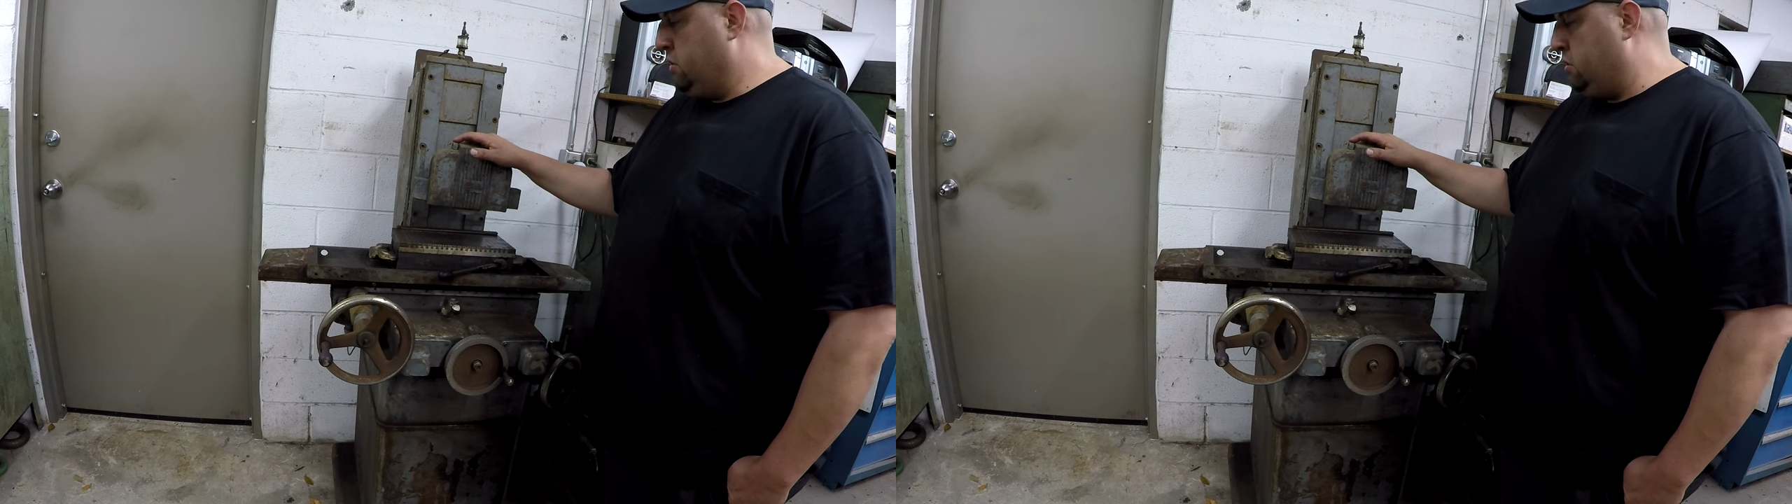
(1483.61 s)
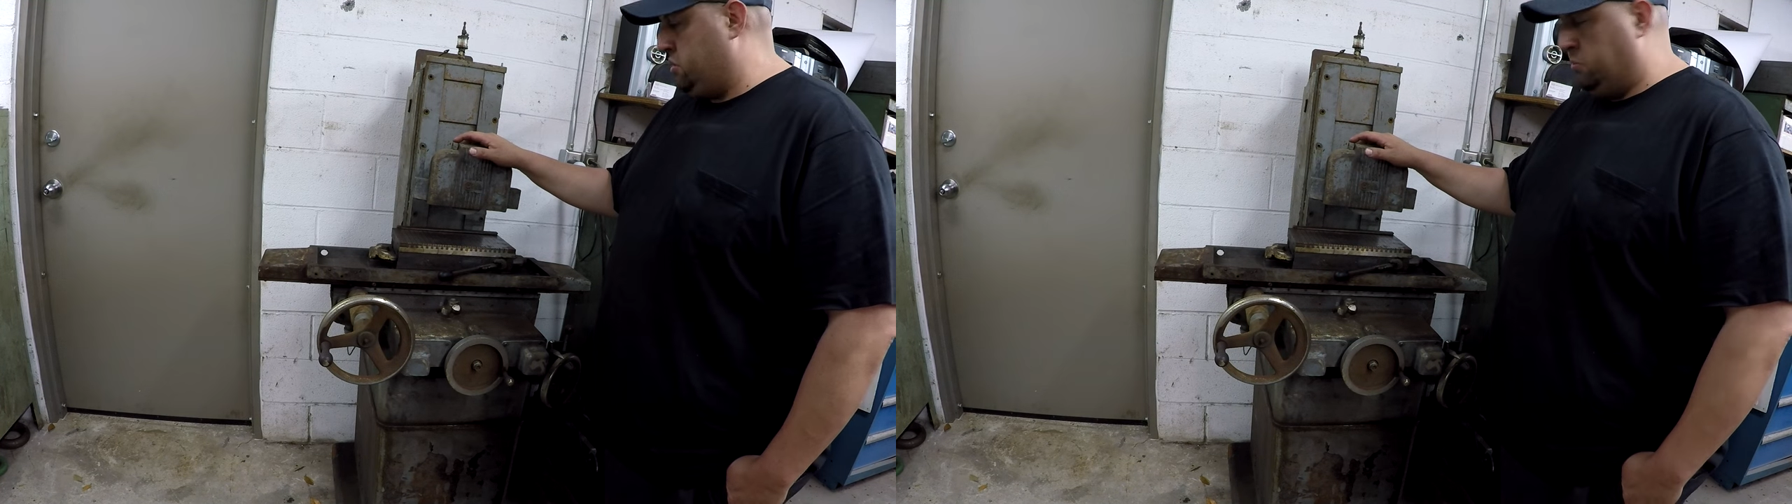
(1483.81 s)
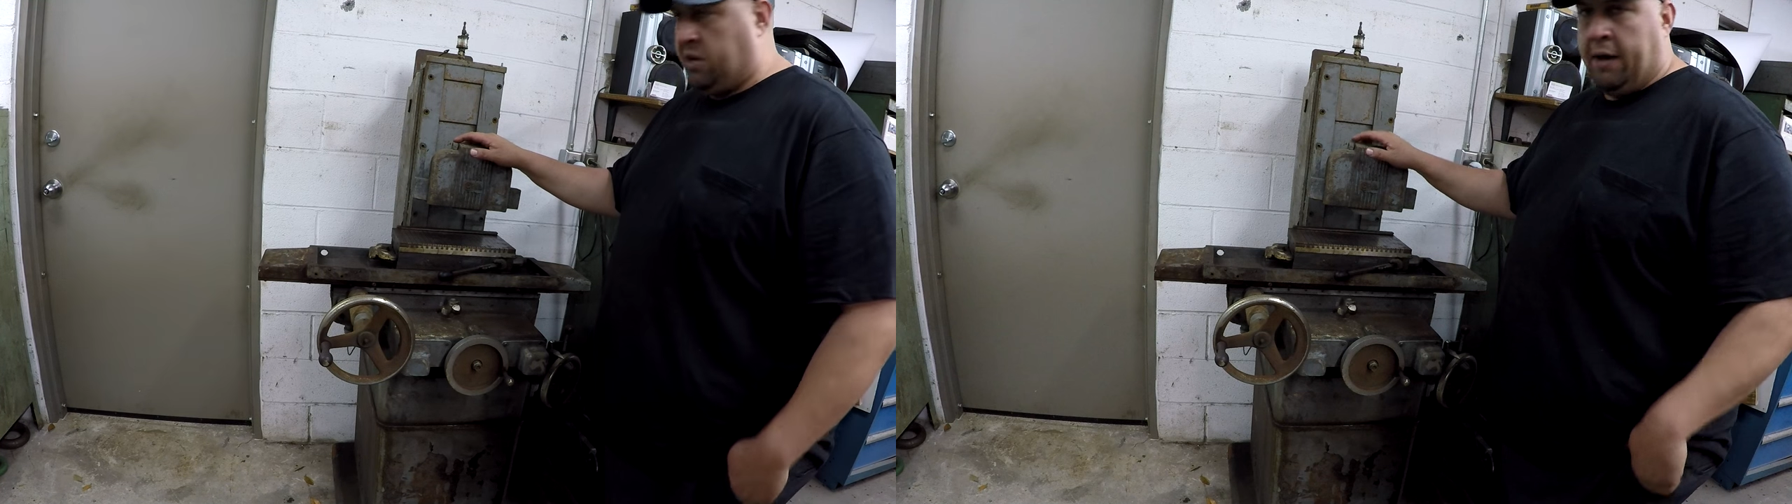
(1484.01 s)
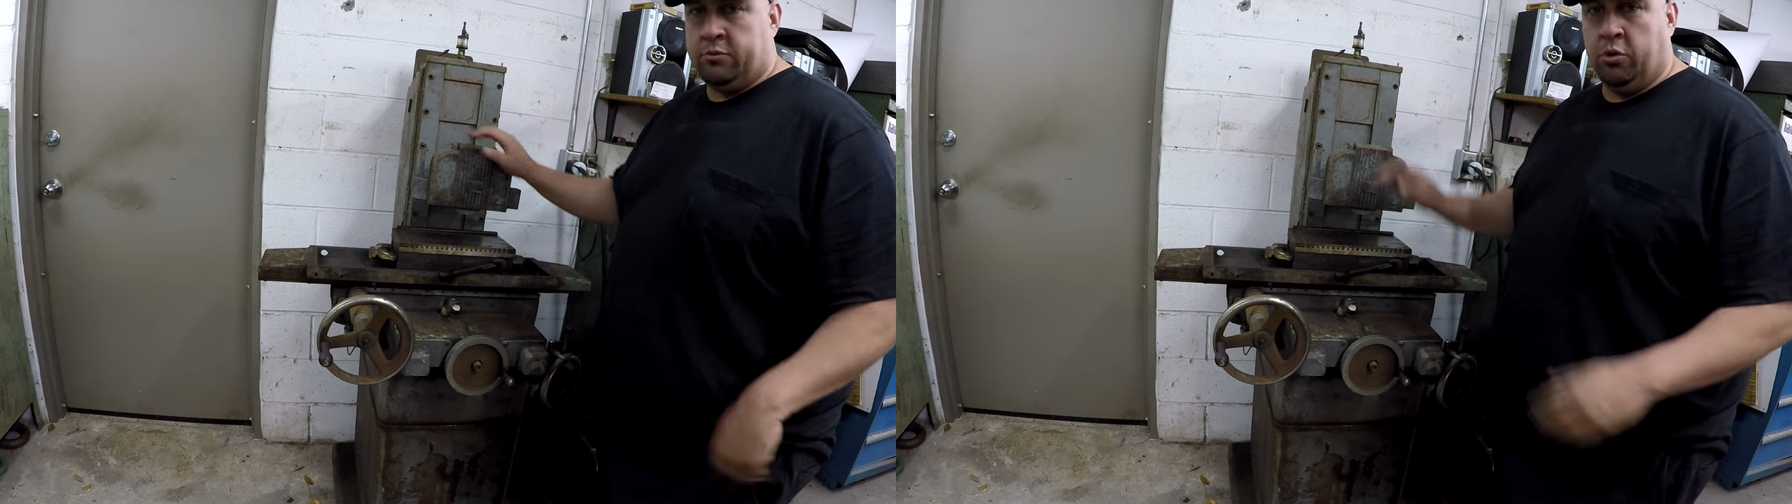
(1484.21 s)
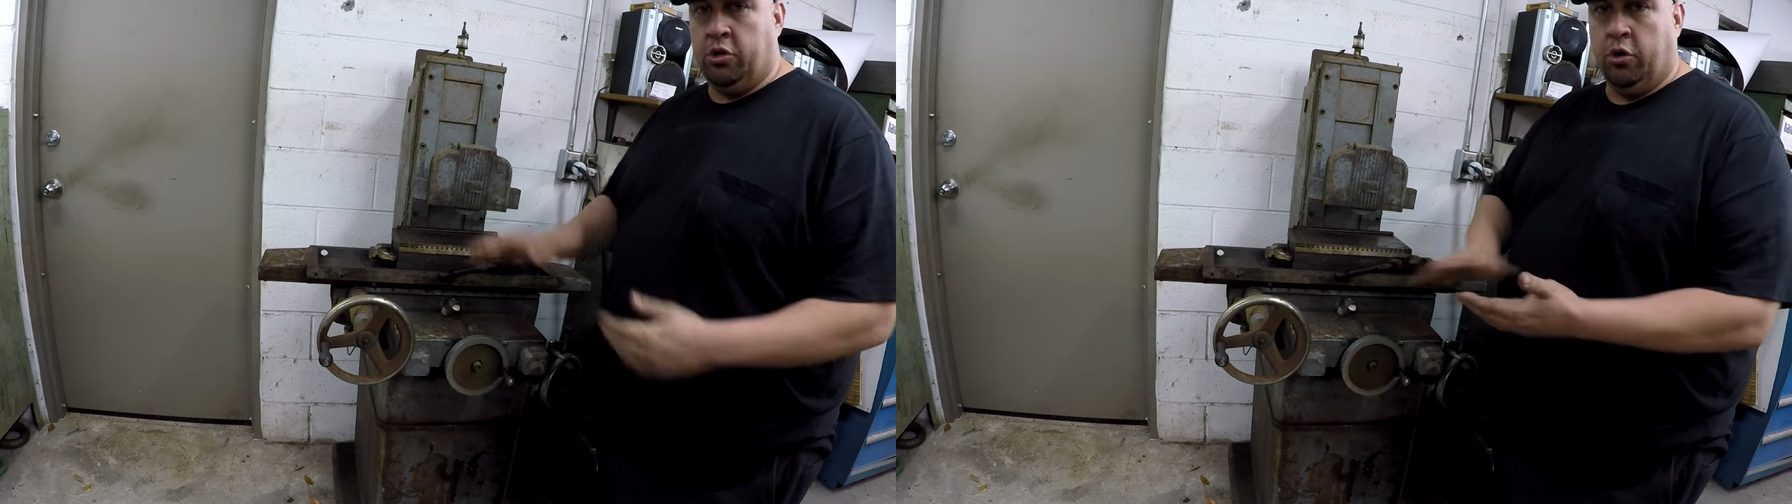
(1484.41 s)
because sometimes
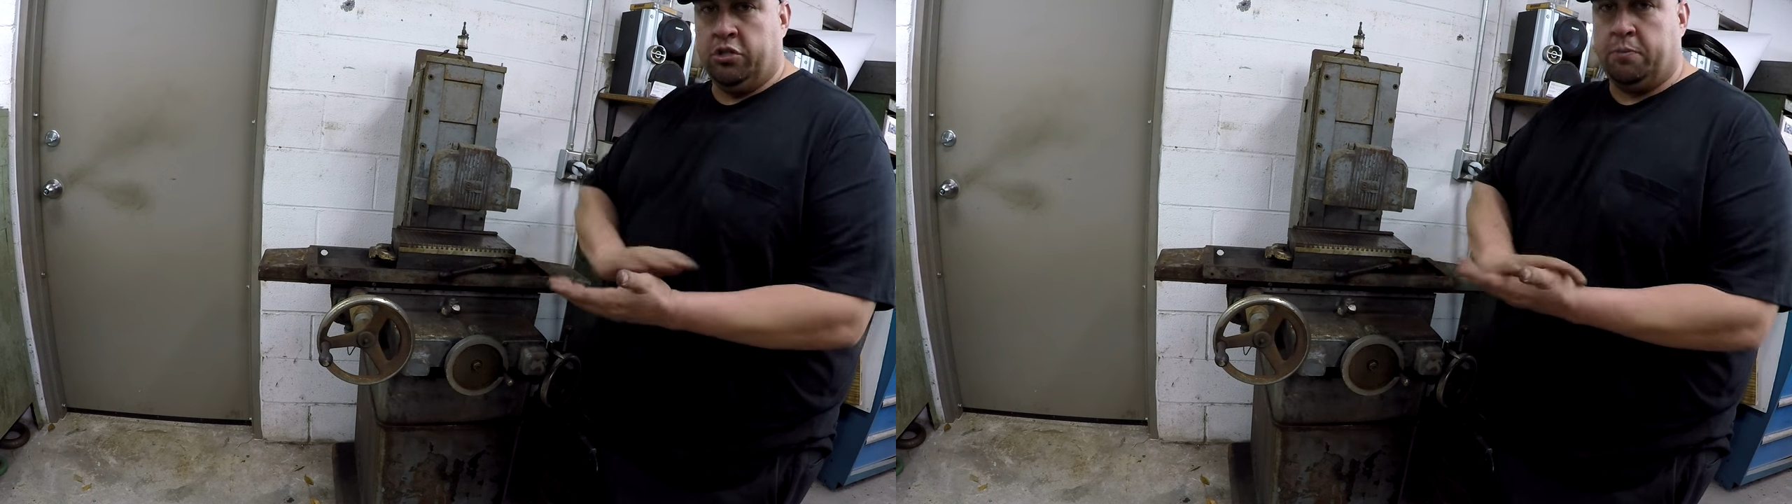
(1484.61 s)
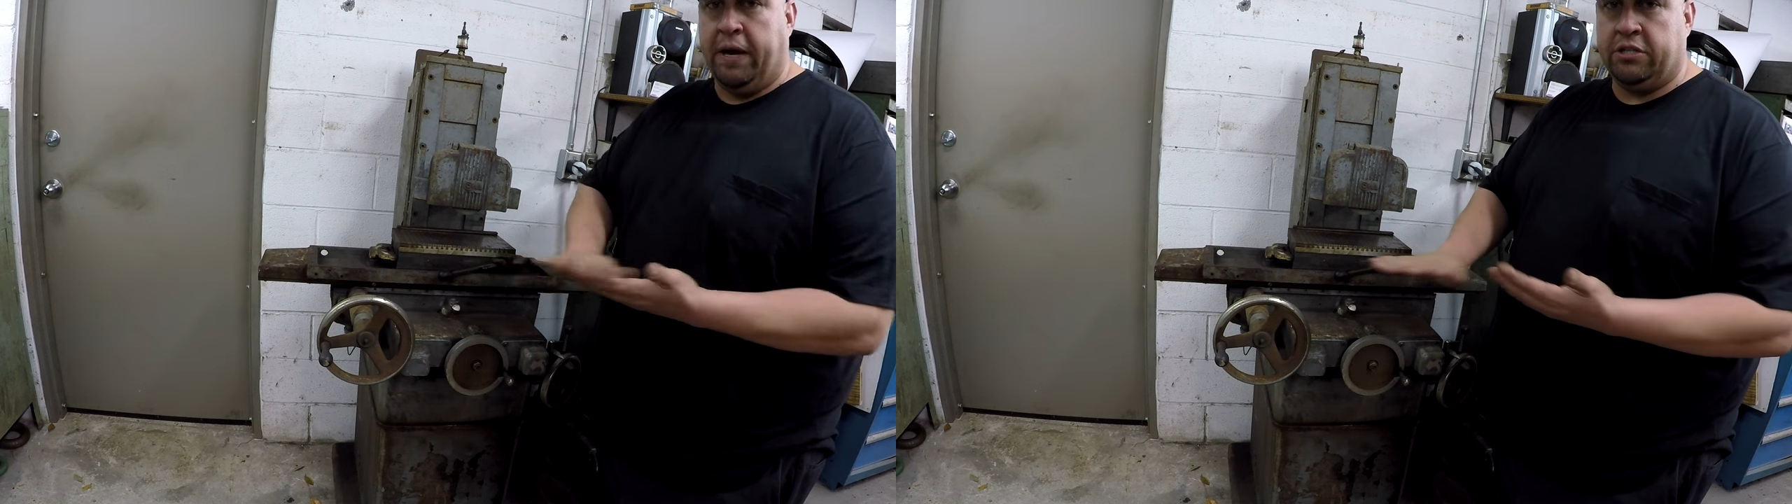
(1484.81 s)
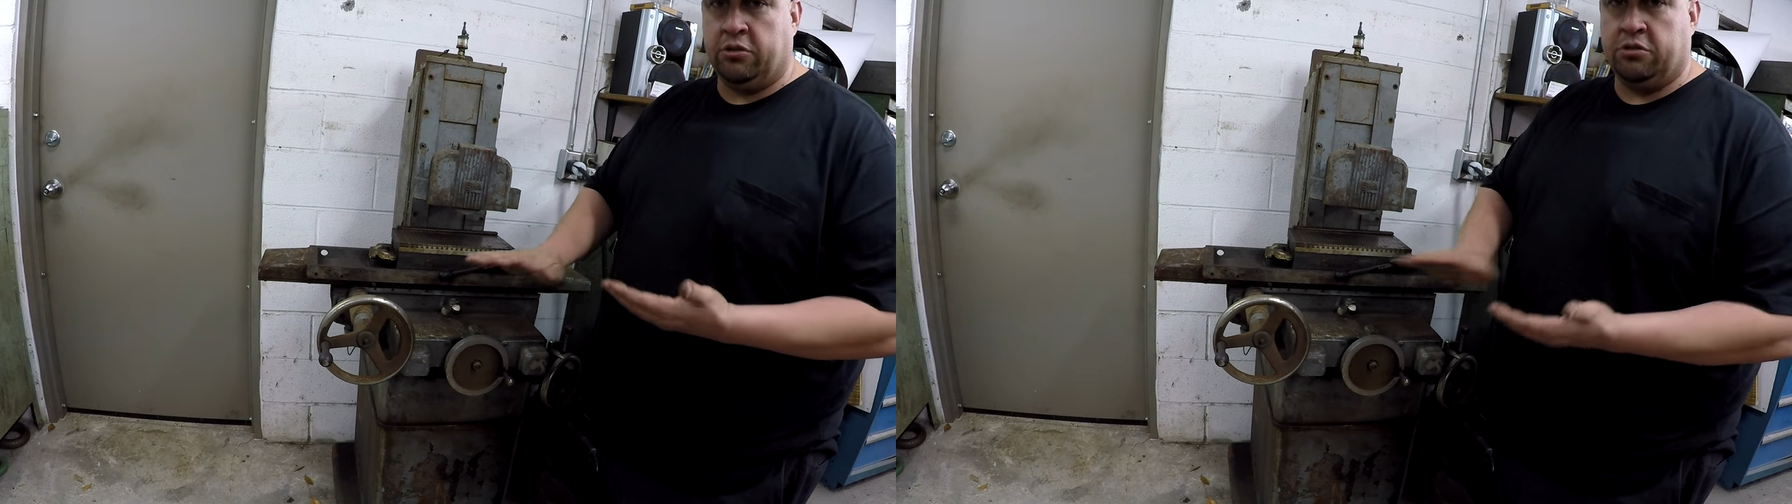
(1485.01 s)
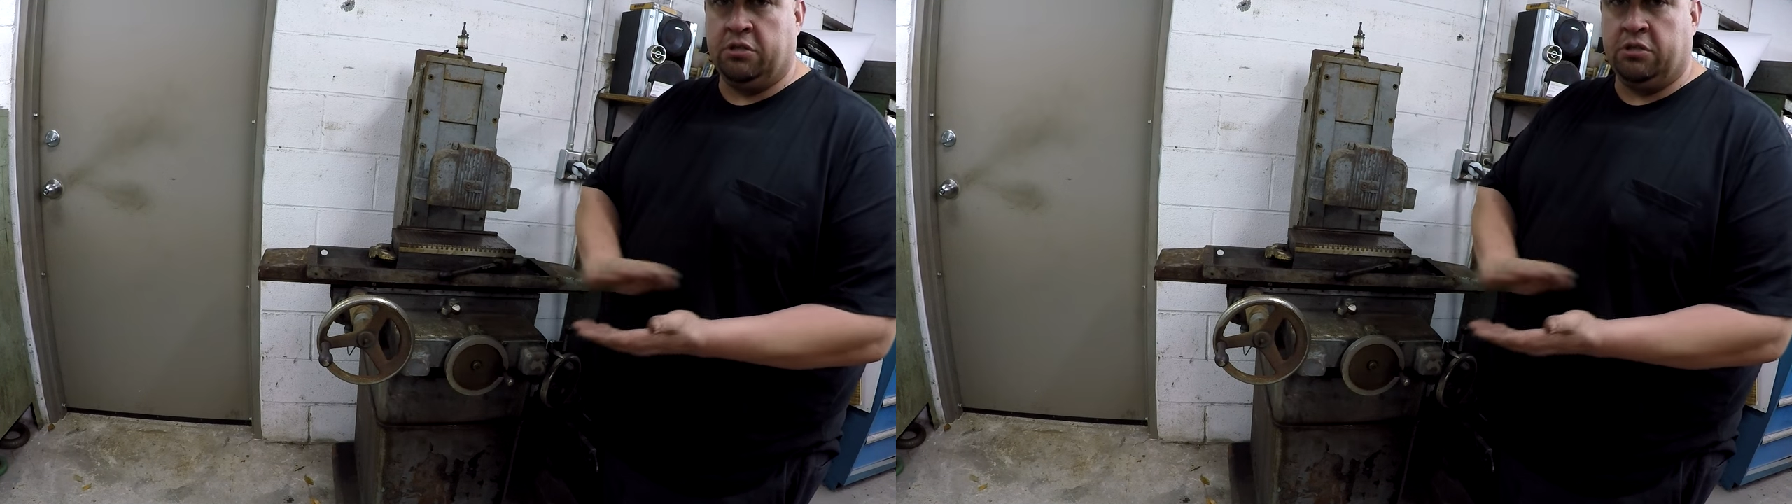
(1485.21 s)
we're doing spacers